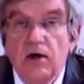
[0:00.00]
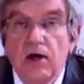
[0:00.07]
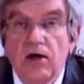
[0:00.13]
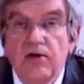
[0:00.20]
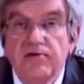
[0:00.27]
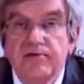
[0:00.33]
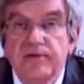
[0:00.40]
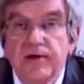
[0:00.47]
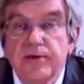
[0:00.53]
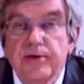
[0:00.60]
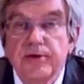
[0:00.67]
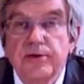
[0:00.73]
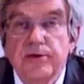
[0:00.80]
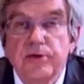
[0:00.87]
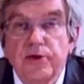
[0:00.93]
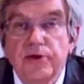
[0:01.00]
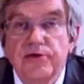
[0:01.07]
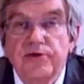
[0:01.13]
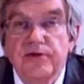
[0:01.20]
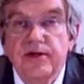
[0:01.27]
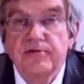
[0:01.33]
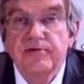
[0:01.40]
of the
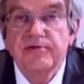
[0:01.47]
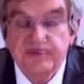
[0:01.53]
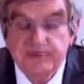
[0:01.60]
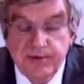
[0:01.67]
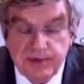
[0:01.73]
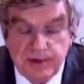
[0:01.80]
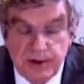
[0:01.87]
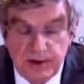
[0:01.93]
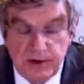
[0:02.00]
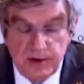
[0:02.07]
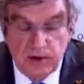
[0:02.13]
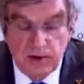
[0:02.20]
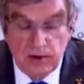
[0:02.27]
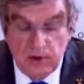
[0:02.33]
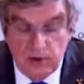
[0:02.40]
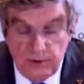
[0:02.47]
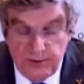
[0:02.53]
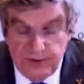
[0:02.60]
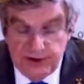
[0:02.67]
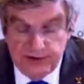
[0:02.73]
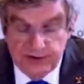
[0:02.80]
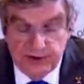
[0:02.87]
35th
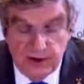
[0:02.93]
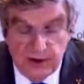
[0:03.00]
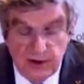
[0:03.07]
Olympiad.